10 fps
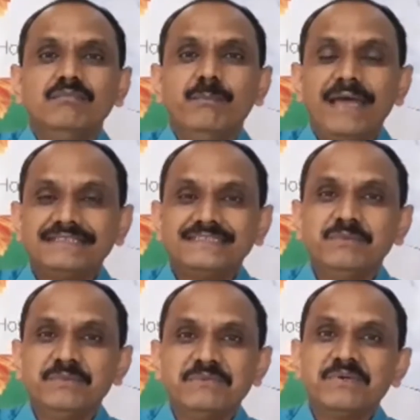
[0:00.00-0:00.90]

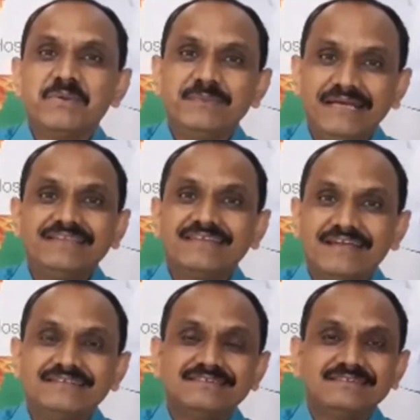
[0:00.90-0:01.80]
maximum number of death
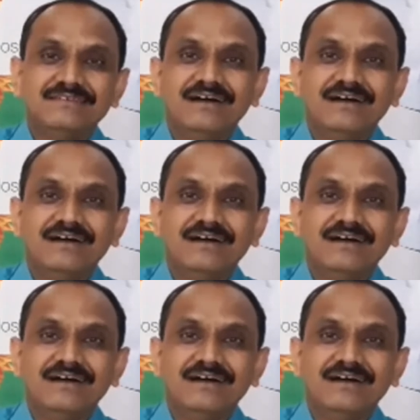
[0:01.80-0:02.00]
rates